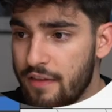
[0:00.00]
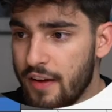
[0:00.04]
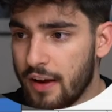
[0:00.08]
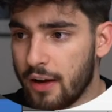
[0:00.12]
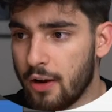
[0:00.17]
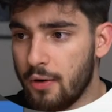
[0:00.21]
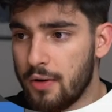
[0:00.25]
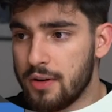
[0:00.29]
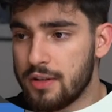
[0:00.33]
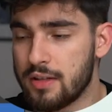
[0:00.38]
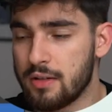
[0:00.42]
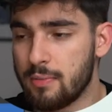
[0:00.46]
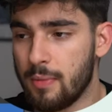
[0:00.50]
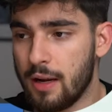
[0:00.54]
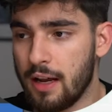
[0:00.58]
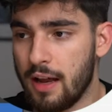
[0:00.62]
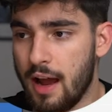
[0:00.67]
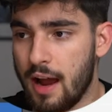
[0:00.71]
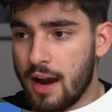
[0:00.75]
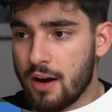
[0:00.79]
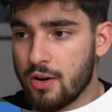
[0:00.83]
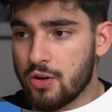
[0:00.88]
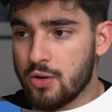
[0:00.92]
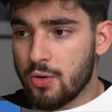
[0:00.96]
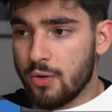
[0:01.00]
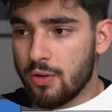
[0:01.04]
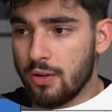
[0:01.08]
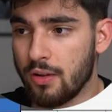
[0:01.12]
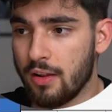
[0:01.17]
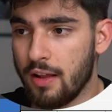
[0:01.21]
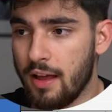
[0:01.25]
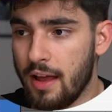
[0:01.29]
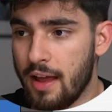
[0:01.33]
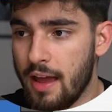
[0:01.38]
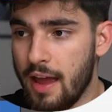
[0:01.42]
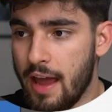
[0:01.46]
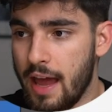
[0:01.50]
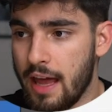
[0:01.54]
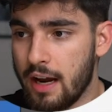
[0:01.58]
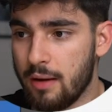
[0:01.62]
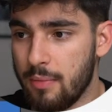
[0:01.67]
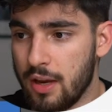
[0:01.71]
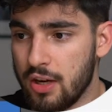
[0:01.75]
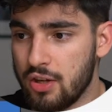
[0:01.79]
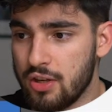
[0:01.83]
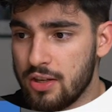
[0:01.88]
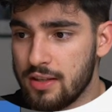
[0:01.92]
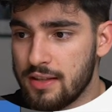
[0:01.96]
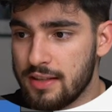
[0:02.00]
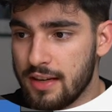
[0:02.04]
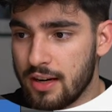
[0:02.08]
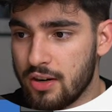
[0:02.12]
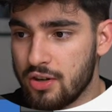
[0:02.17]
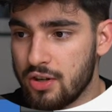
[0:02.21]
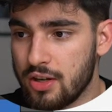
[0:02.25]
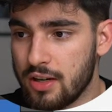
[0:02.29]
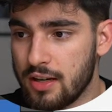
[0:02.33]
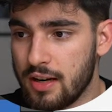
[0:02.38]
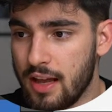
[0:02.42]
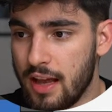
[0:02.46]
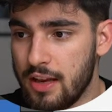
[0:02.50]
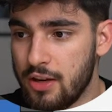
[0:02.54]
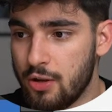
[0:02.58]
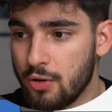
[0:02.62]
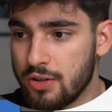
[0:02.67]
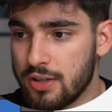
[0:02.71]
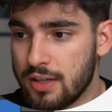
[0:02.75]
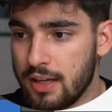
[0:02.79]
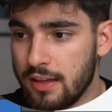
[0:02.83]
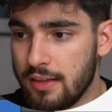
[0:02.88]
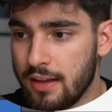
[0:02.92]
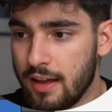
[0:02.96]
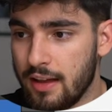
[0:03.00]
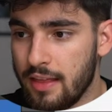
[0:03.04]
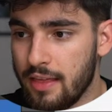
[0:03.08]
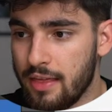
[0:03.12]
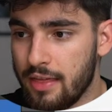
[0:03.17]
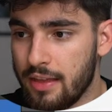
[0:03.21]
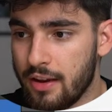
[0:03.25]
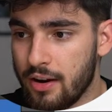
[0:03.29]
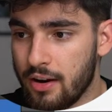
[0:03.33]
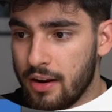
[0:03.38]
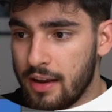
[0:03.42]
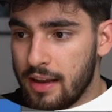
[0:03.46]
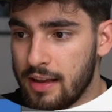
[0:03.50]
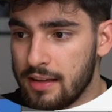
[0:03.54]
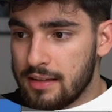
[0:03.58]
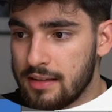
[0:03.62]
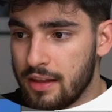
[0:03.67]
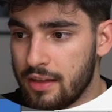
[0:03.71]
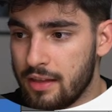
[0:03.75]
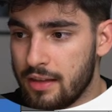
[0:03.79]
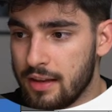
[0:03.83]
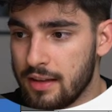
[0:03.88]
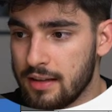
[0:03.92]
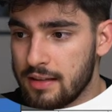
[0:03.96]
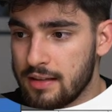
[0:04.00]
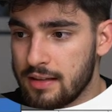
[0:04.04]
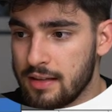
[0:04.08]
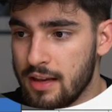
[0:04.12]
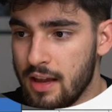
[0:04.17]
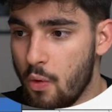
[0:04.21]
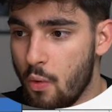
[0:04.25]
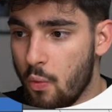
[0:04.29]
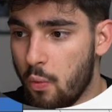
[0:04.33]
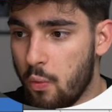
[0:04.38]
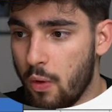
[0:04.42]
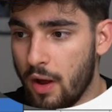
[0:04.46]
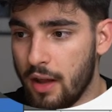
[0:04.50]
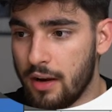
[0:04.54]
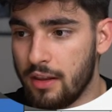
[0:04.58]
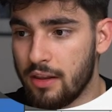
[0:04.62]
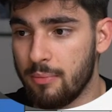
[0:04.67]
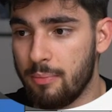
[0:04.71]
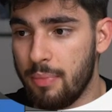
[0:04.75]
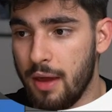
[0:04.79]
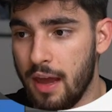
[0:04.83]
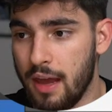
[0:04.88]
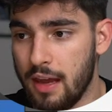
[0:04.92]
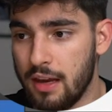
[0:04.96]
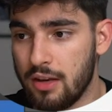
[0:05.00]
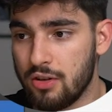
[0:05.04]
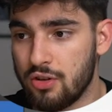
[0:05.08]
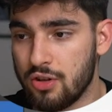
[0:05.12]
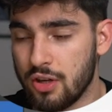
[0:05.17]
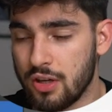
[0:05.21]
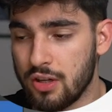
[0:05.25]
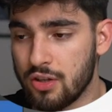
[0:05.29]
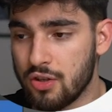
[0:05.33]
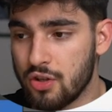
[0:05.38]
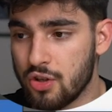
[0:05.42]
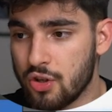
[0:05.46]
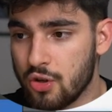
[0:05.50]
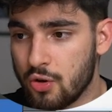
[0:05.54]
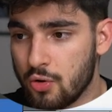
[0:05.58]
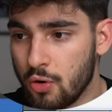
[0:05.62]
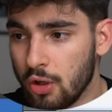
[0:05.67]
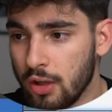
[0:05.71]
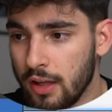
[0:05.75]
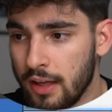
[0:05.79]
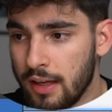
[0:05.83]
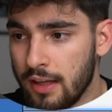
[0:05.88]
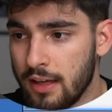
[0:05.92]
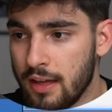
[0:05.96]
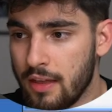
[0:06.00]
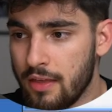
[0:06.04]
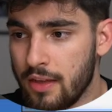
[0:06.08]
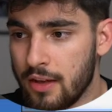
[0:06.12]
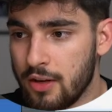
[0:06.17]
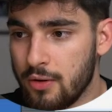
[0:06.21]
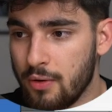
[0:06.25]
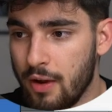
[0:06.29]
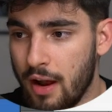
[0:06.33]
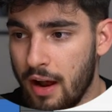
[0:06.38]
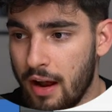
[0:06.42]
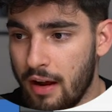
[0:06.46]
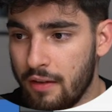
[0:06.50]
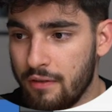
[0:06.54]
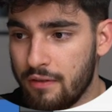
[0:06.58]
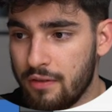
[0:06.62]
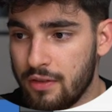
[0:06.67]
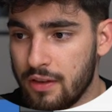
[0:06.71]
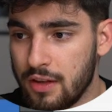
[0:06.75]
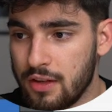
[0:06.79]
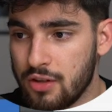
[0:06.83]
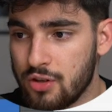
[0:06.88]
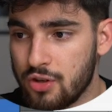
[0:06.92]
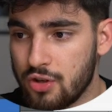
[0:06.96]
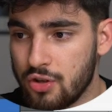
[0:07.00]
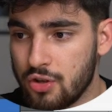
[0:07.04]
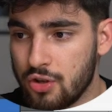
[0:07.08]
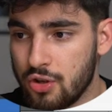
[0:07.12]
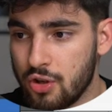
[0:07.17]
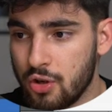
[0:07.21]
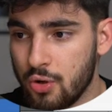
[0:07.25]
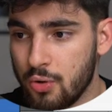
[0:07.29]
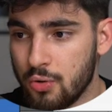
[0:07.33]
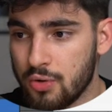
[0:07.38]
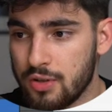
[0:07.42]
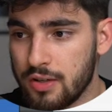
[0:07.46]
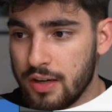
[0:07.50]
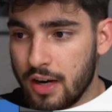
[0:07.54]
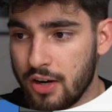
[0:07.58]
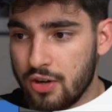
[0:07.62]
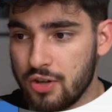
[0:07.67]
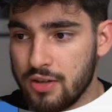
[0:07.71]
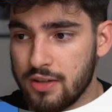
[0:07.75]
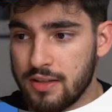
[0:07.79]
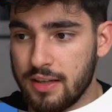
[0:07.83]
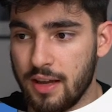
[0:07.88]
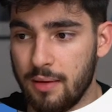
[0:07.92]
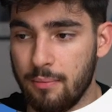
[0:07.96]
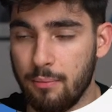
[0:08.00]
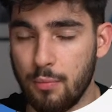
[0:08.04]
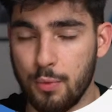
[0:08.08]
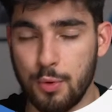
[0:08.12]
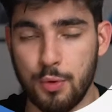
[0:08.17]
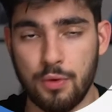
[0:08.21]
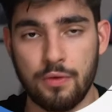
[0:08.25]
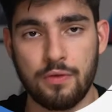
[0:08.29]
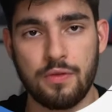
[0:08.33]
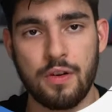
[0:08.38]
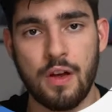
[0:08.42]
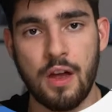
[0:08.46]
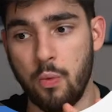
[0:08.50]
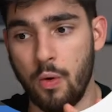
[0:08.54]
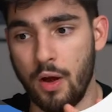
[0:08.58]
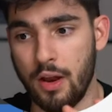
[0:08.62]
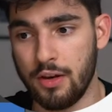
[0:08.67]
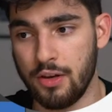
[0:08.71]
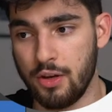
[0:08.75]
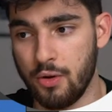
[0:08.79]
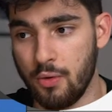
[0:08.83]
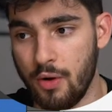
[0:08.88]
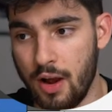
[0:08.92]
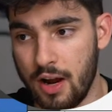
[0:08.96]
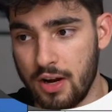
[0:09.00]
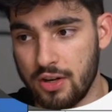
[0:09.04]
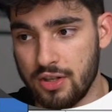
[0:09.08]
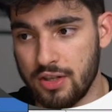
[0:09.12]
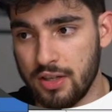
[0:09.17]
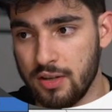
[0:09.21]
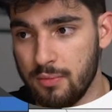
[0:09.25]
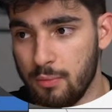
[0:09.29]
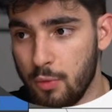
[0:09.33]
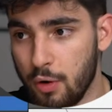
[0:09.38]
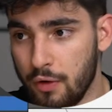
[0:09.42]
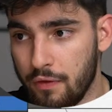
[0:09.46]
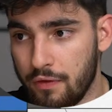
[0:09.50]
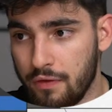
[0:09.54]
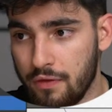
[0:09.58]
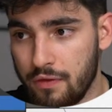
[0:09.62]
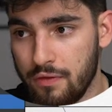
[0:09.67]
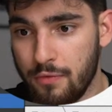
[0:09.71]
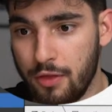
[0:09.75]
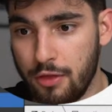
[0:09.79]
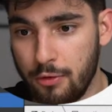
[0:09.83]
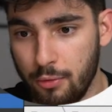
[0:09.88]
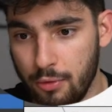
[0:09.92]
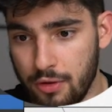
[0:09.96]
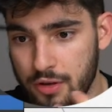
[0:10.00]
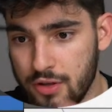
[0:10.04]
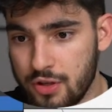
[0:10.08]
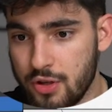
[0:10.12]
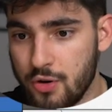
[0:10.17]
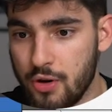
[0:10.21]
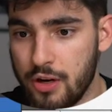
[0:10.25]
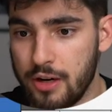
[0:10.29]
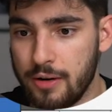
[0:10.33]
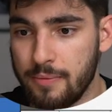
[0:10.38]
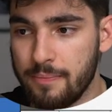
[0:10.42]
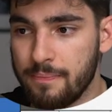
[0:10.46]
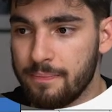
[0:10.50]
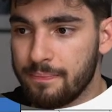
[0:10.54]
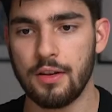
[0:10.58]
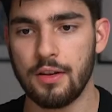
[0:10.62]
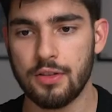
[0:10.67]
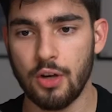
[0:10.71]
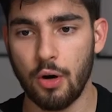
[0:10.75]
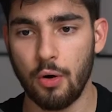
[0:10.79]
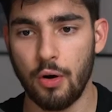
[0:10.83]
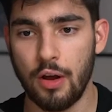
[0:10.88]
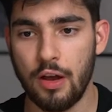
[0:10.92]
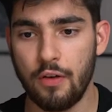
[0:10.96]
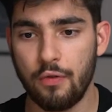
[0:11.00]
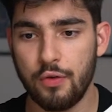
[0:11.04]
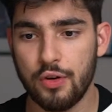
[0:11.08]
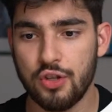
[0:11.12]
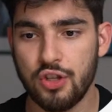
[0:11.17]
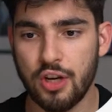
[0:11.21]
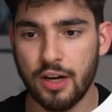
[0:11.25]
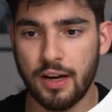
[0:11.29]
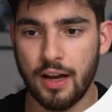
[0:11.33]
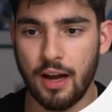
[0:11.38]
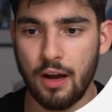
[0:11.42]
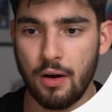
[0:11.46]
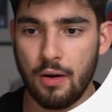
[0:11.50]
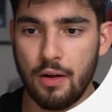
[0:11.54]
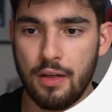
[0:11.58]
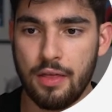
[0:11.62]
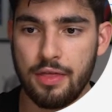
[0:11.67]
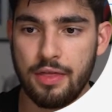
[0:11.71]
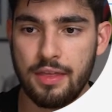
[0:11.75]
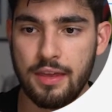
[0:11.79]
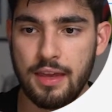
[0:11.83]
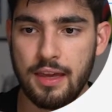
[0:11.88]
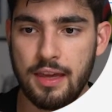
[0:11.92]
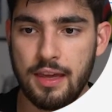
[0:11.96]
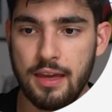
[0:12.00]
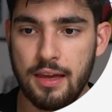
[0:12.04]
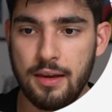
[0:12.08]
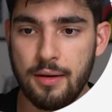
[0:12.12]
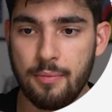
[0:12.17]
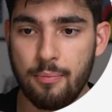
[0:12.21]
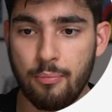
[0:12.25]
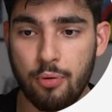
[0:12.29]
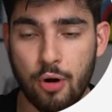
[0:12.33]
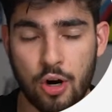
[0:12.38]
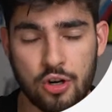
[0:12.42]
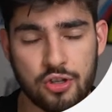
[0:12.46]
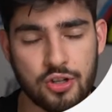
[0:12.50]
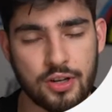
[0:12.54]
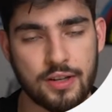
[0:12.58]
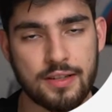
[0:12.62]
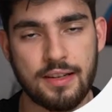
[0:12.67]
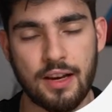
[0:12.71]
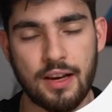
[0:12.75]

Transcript: If I go into my actual animation section, you'll see that there is this when the page is scrolling, then you have these two sections that move when you actually move through the screen. So if we check out the project